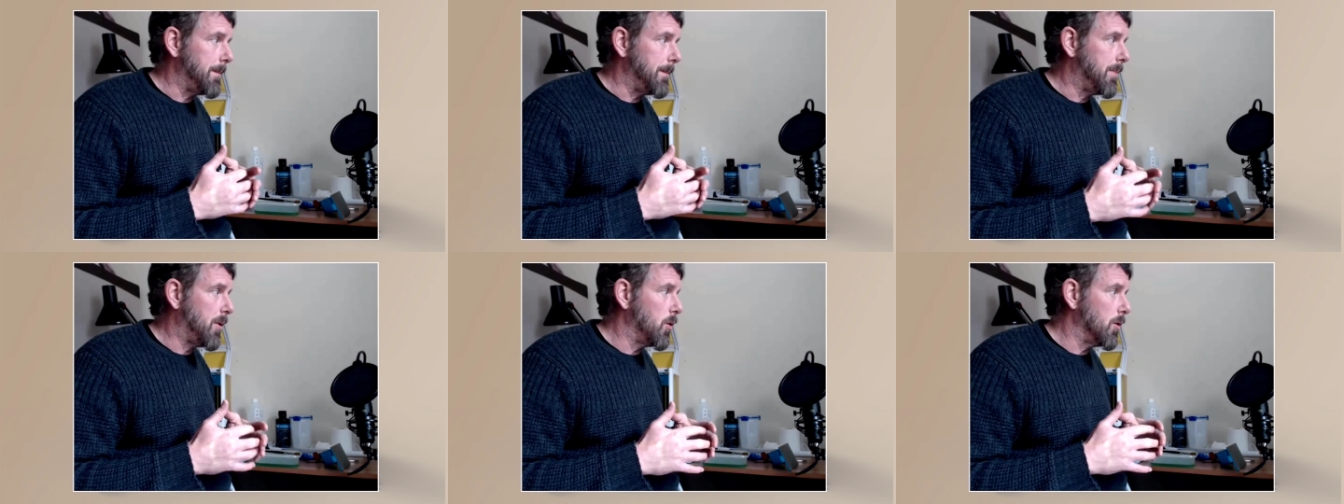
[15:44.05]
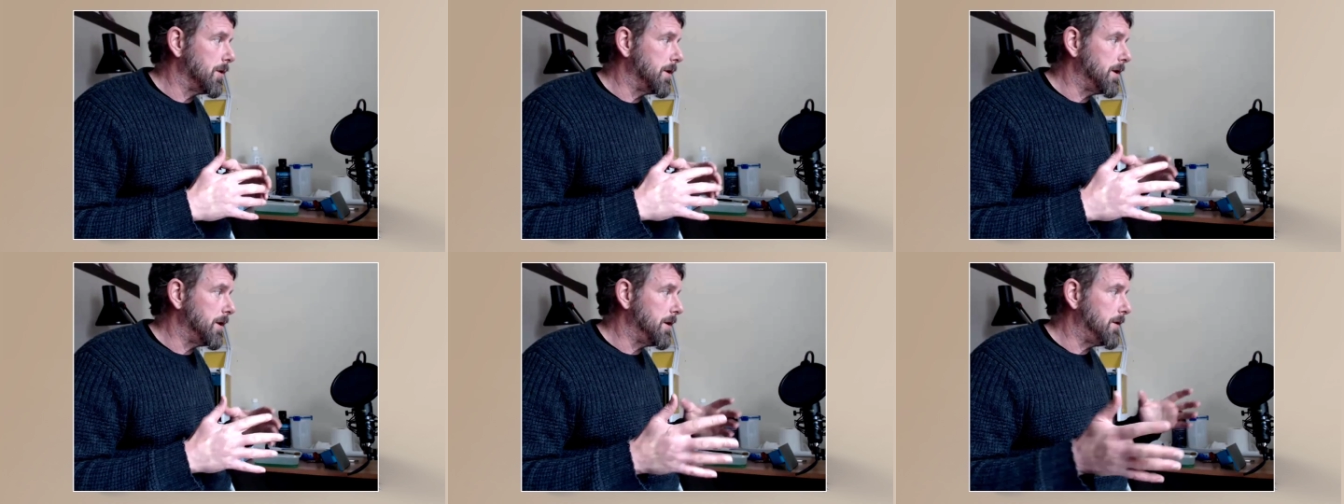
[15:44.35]
And
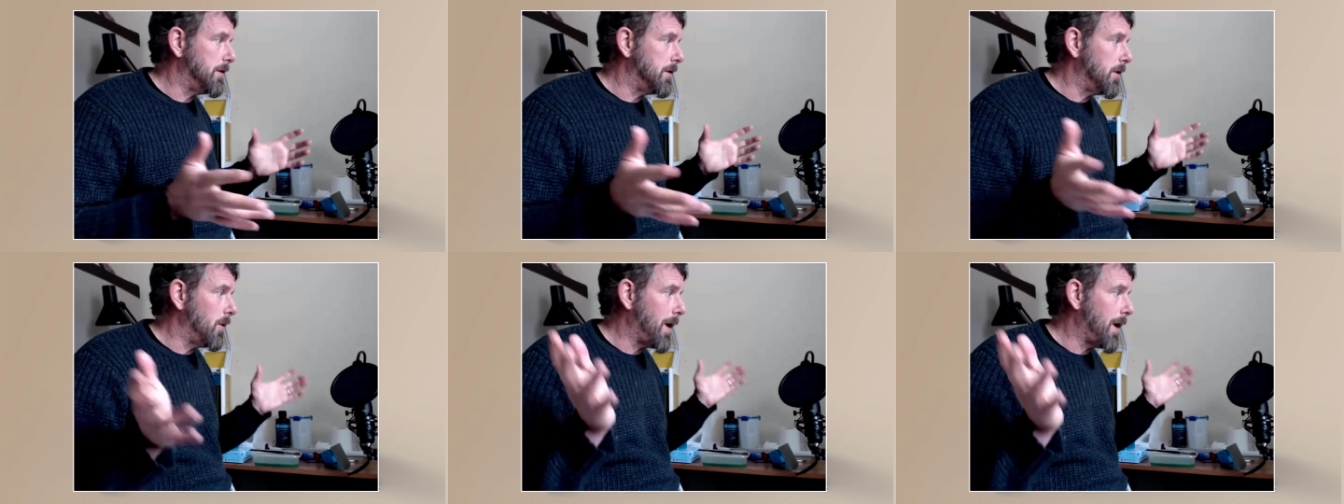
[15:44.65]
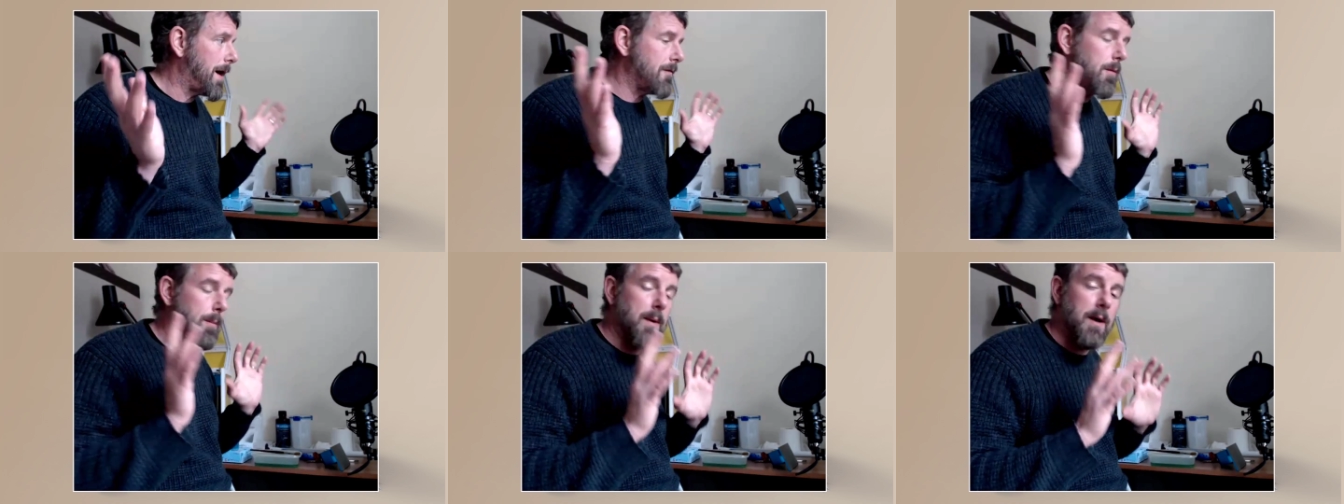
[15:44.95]
it's really important
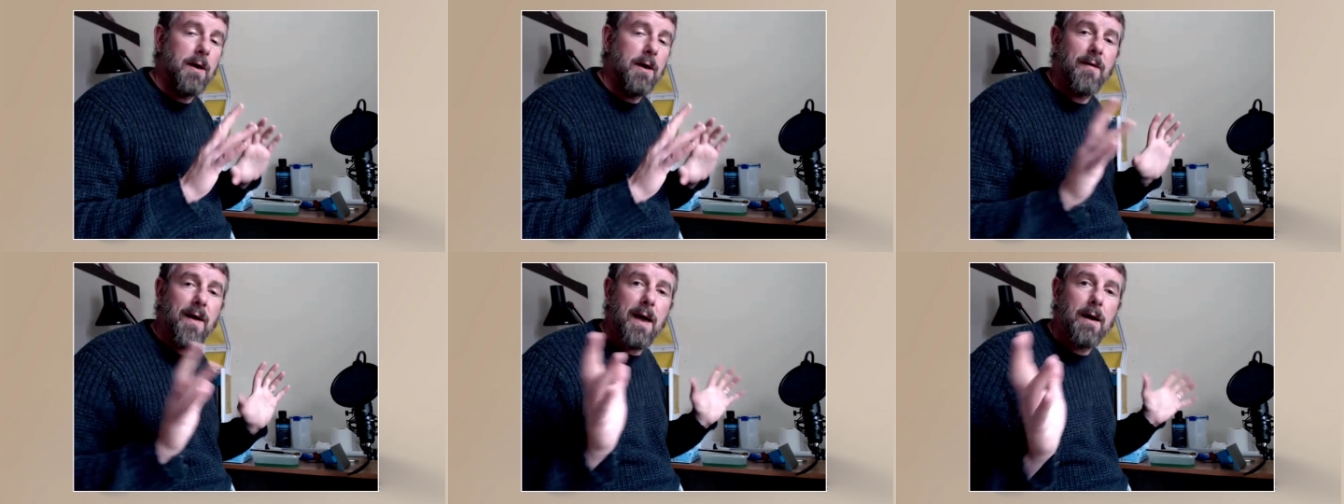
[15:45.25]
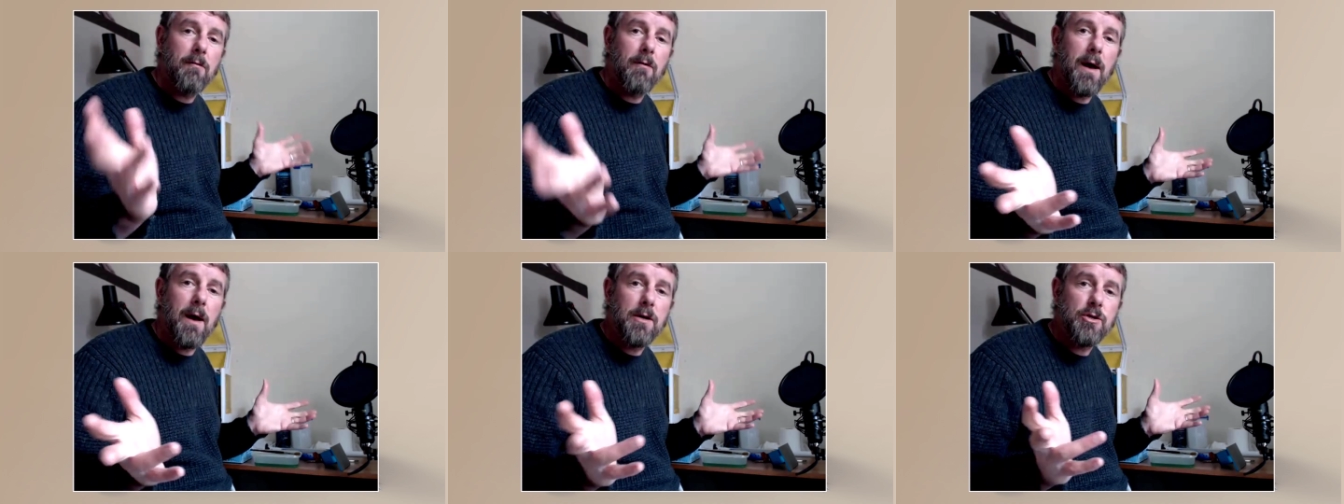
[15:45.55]
that you do have
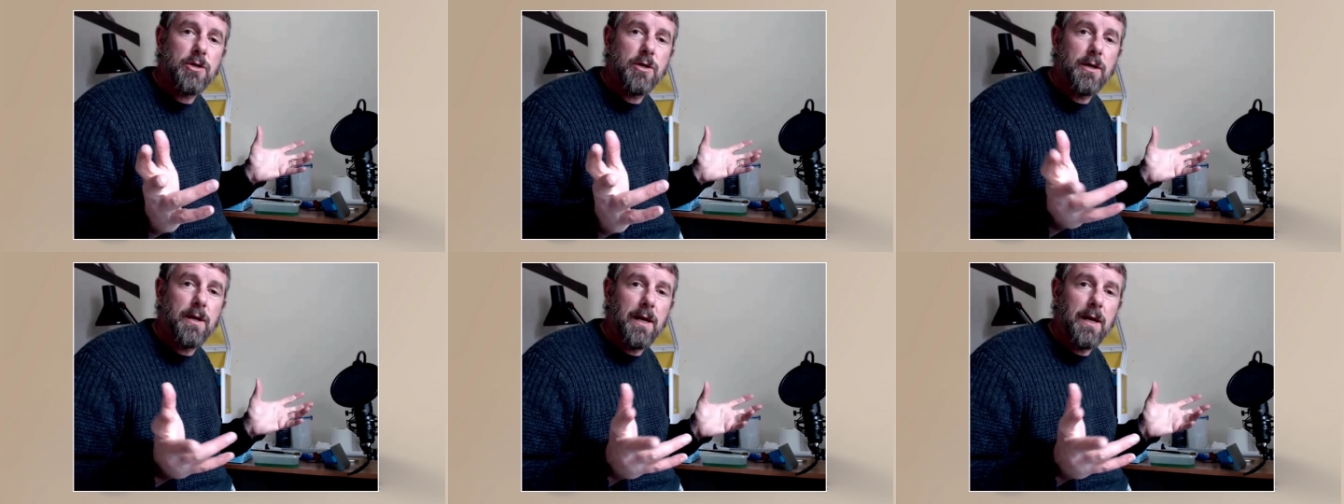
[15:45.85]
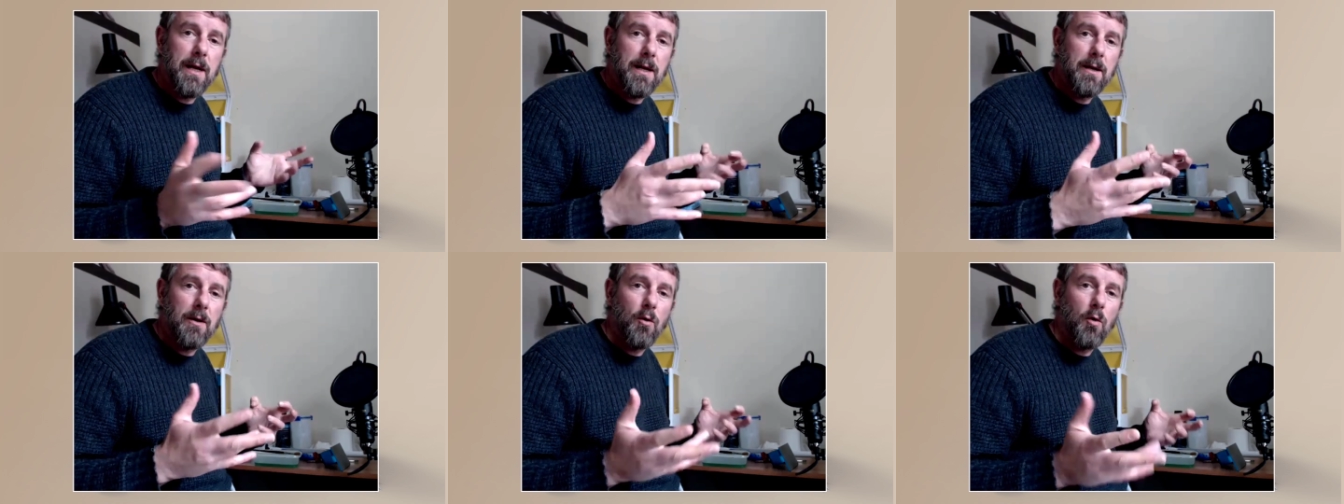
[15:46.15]
a bit of
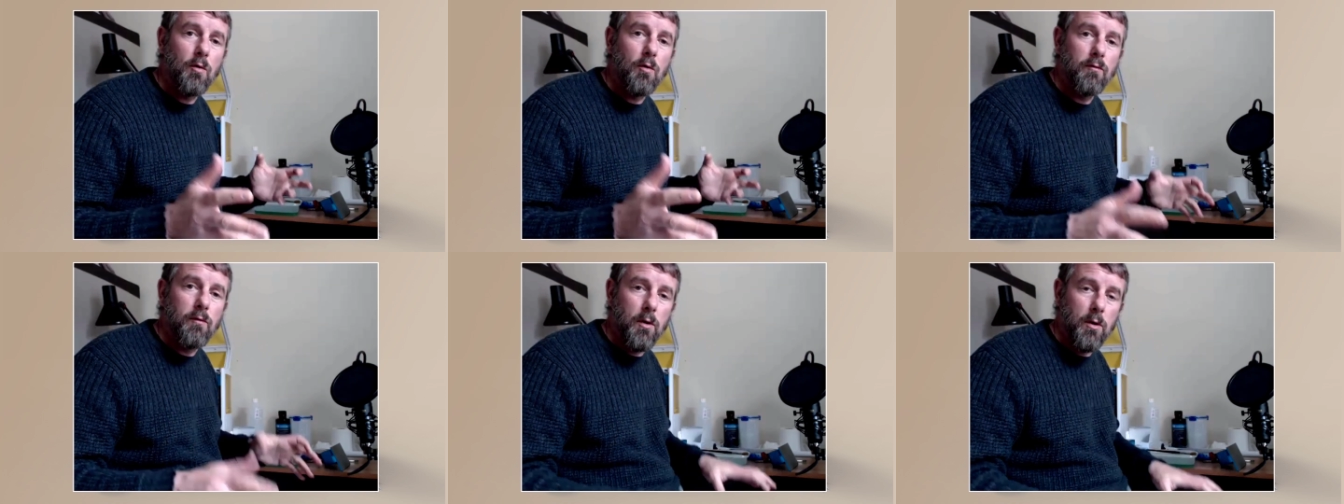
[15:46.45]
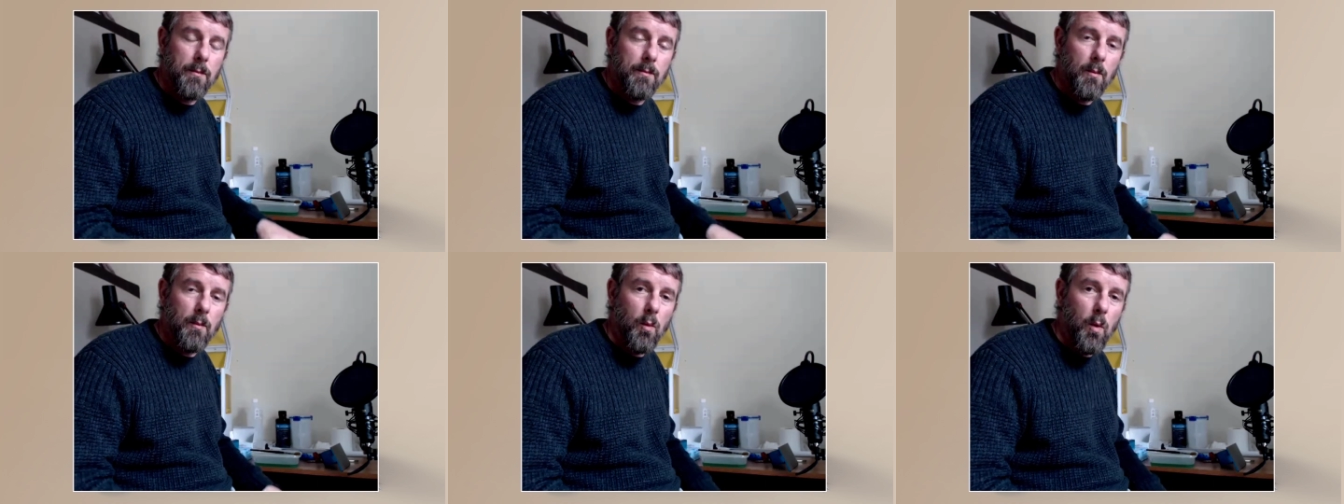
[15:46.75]
aeration
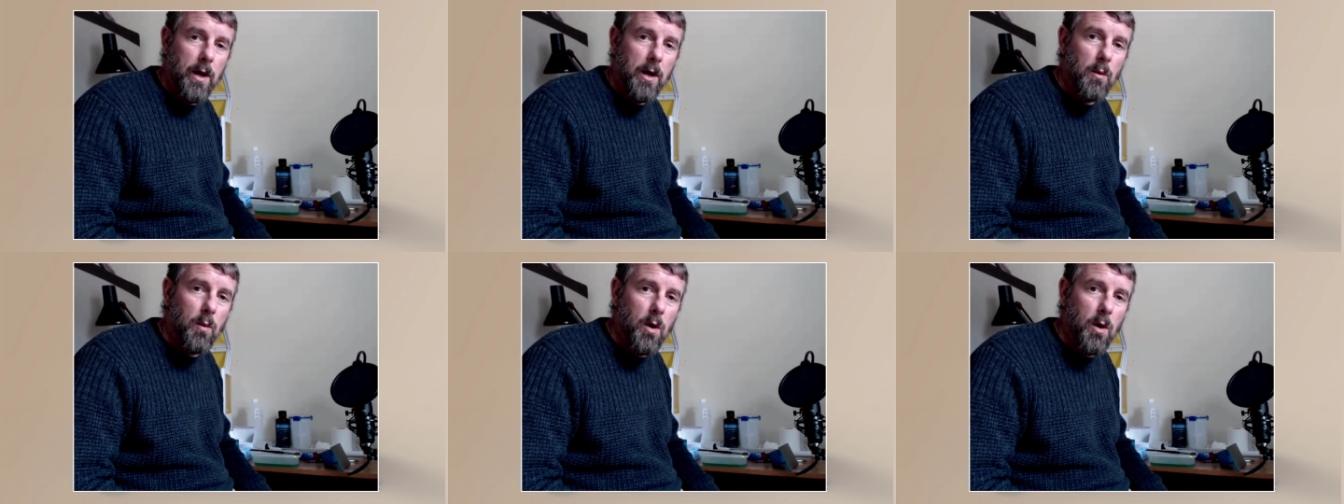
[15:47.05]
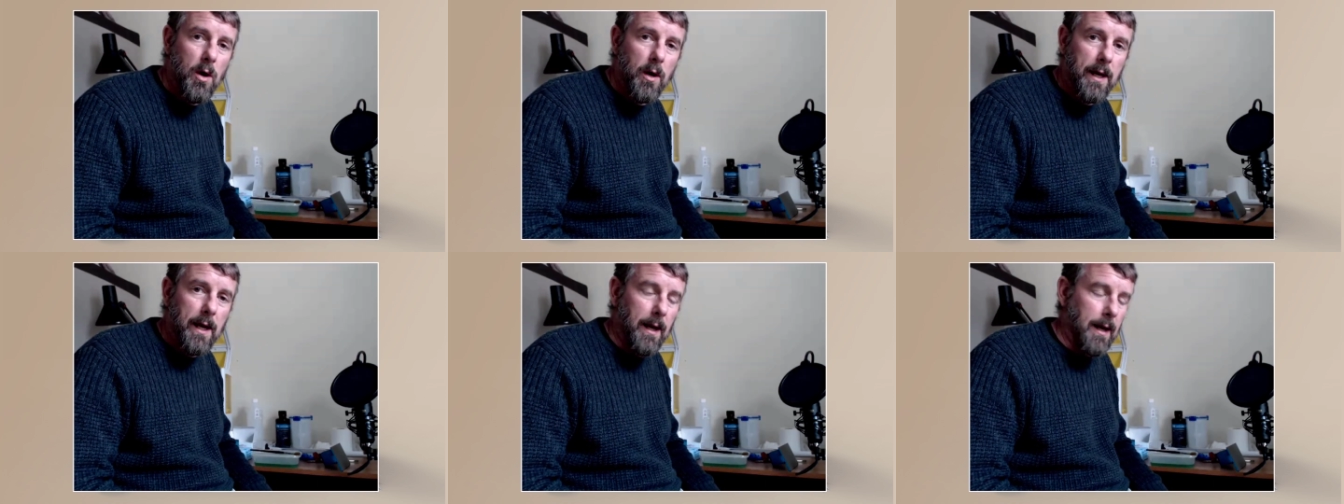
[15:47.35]
in your
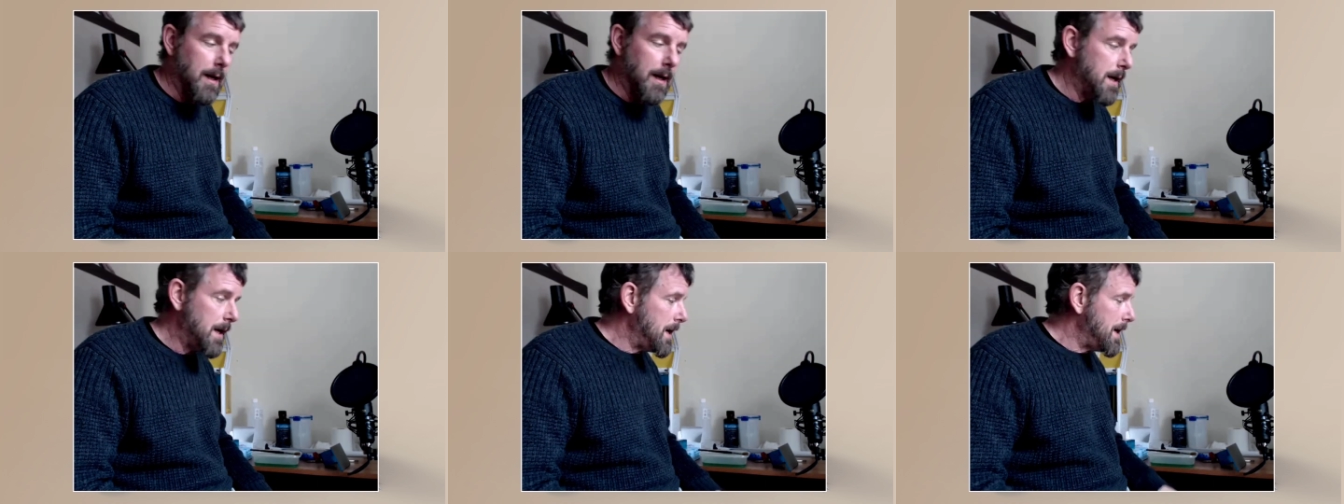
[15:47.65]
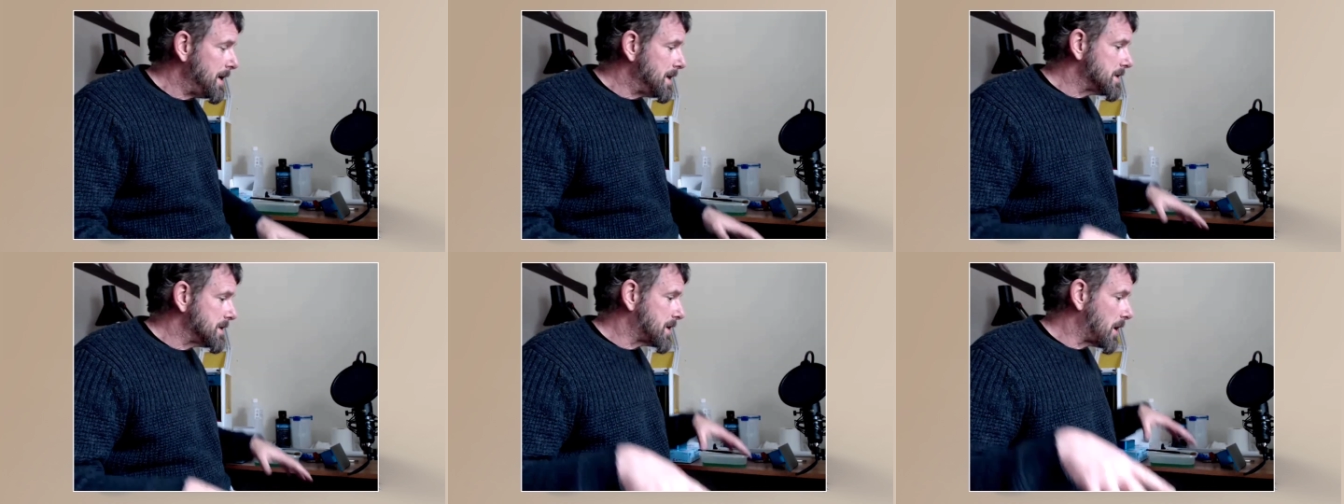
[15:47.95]
room where you're
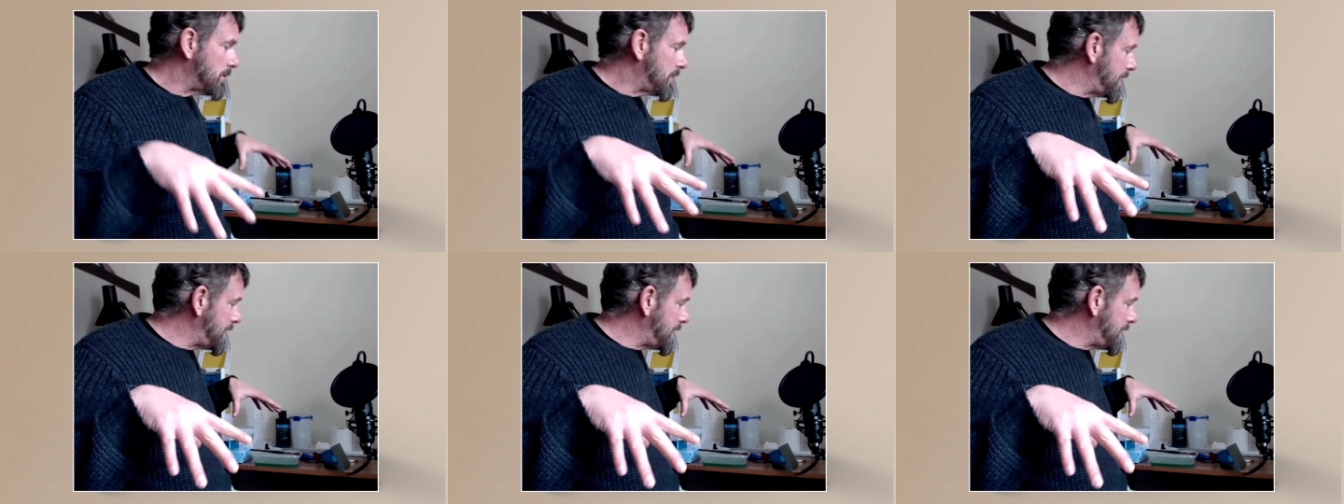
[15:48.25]
working.